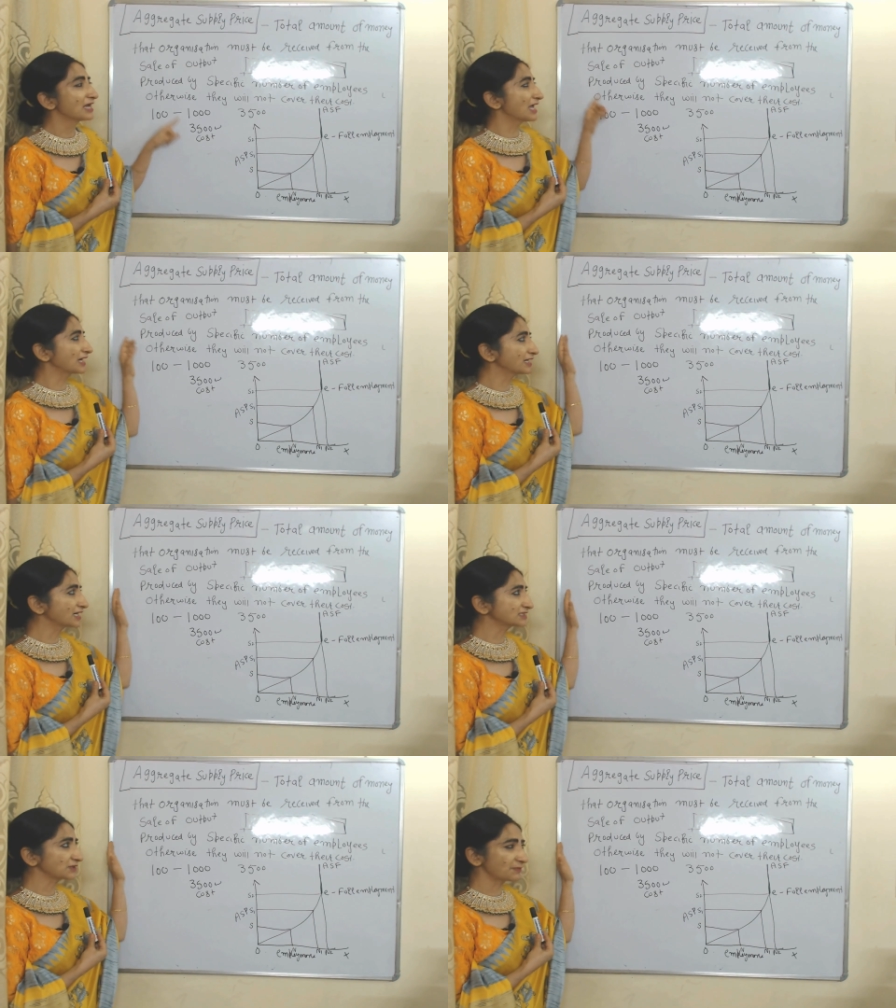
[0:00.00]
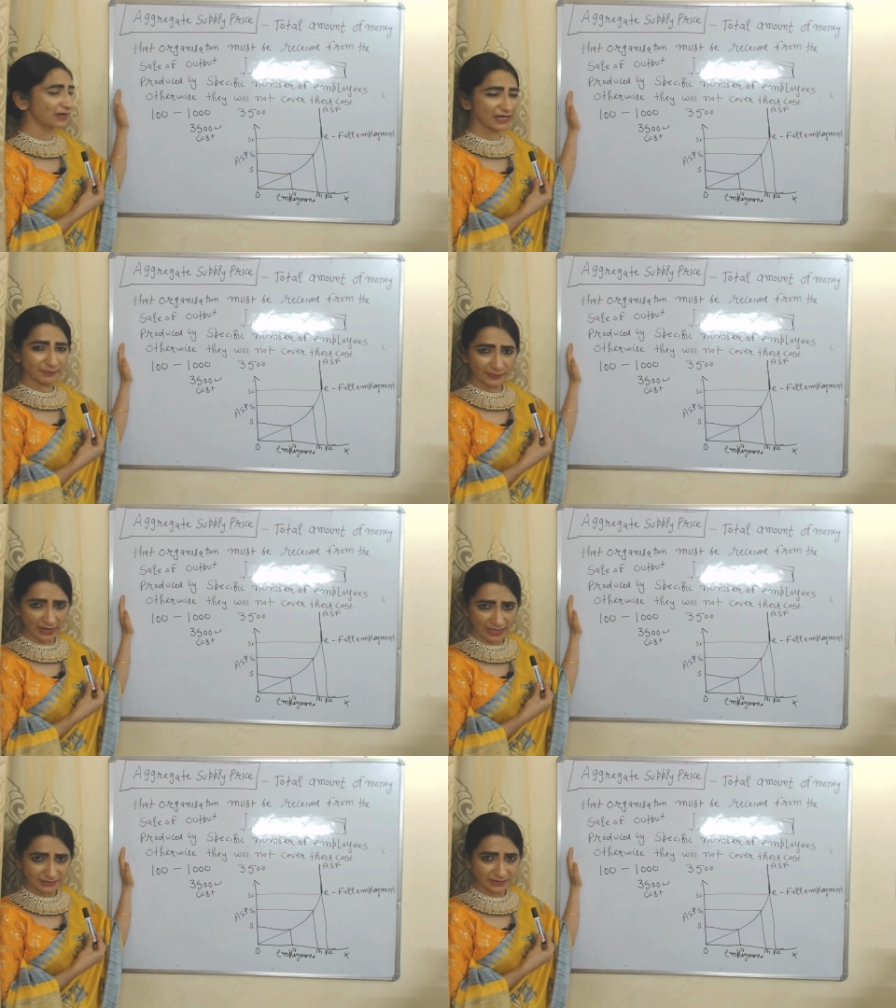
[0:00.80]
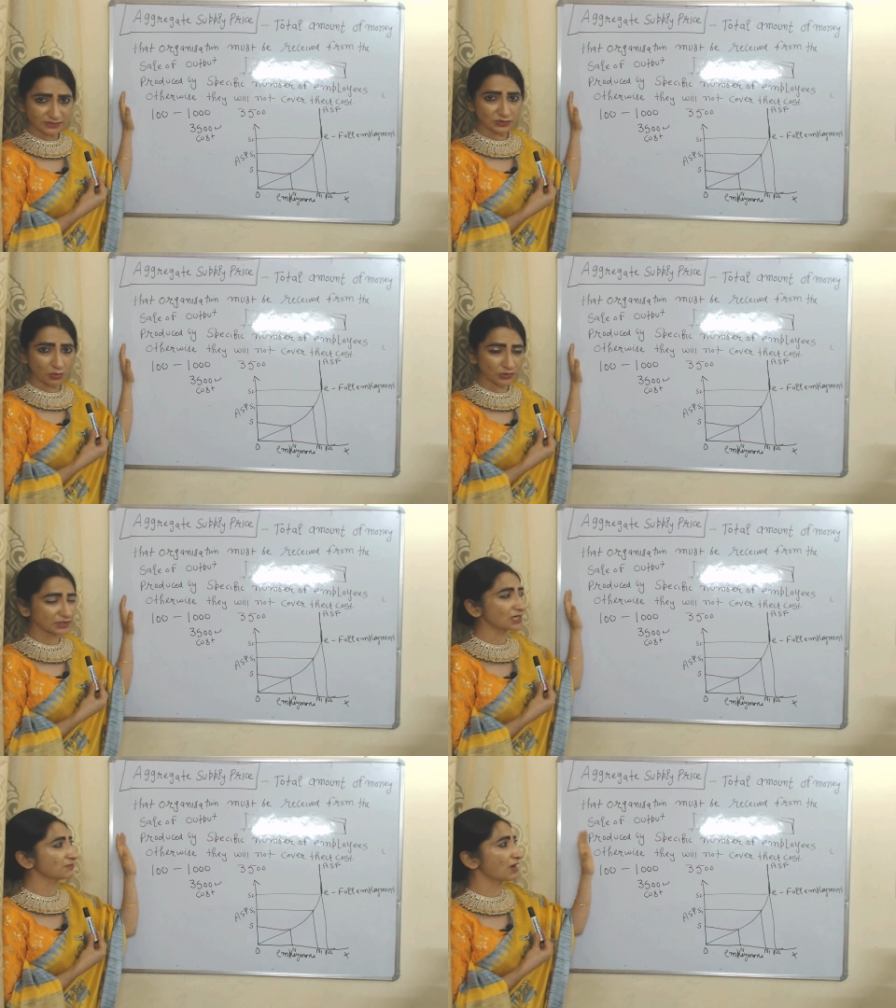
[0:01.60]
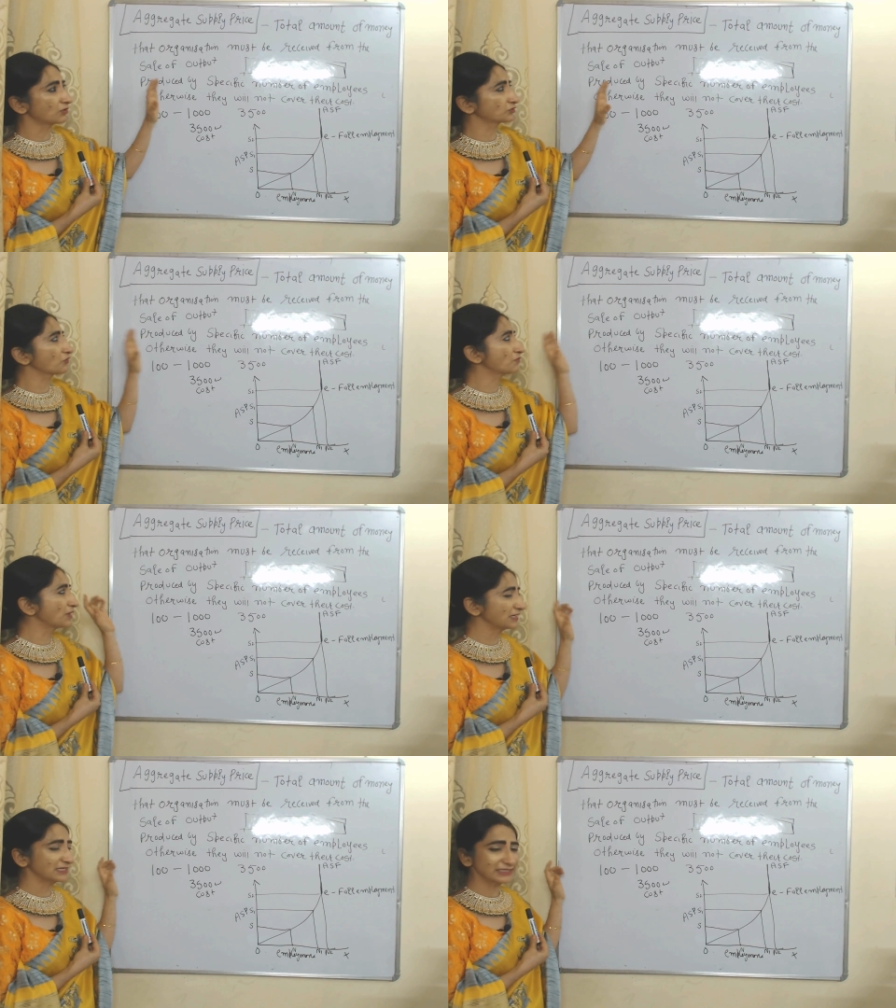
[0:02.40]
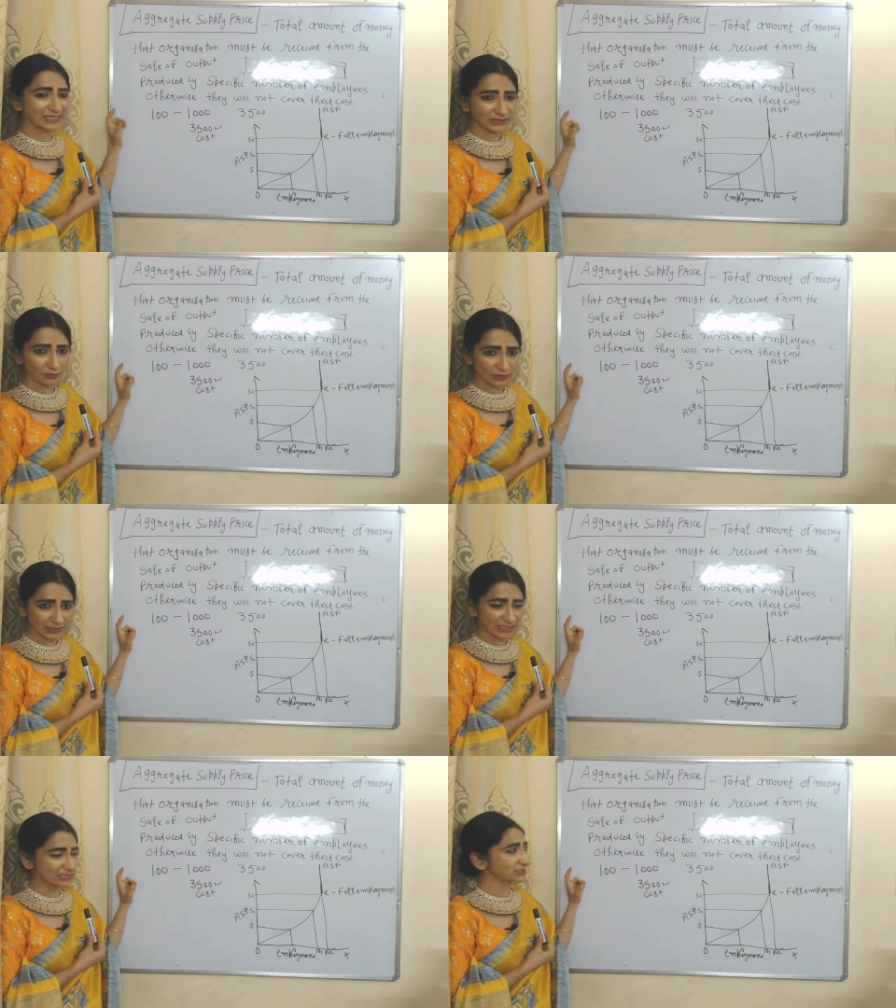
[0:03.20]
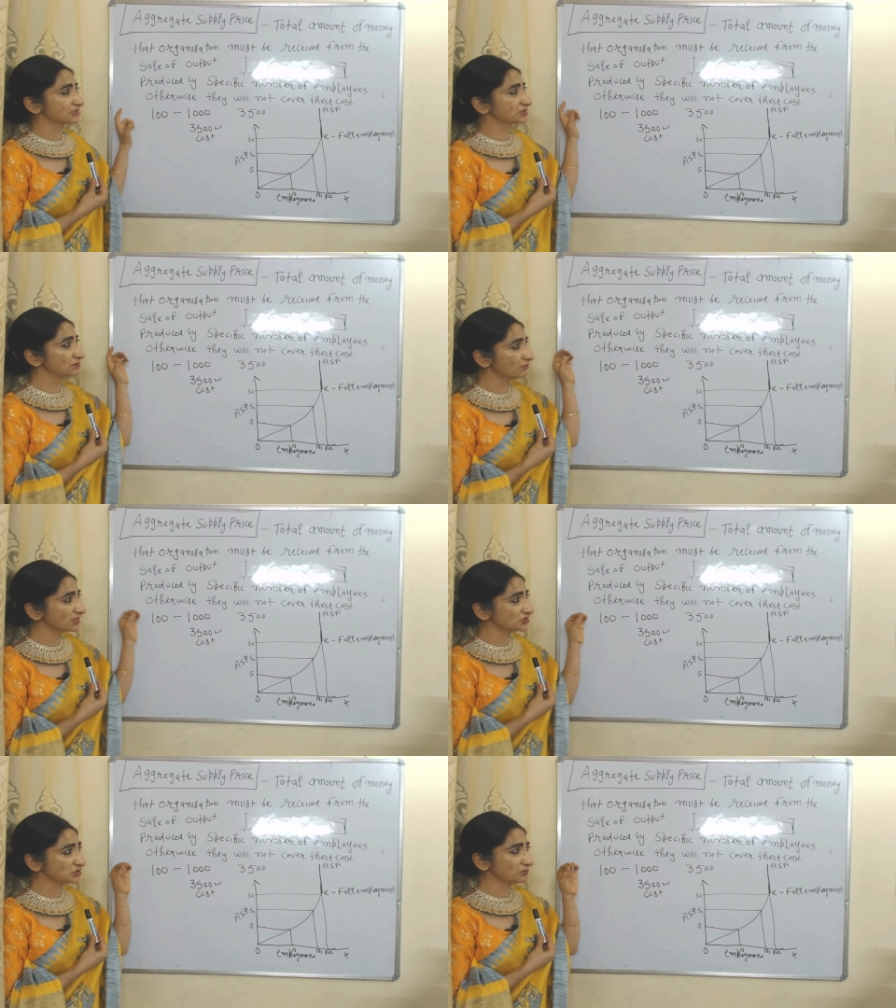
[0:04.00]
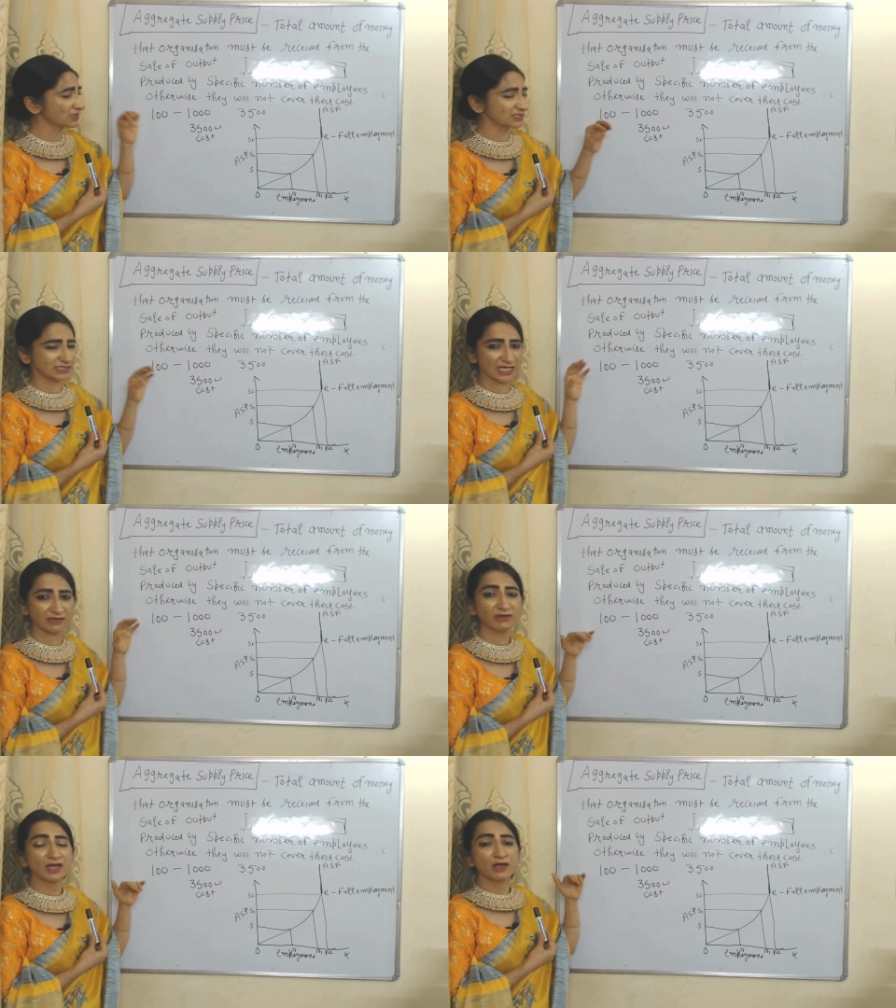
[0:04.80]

Aggregate supply price is total amount of money that organization must be received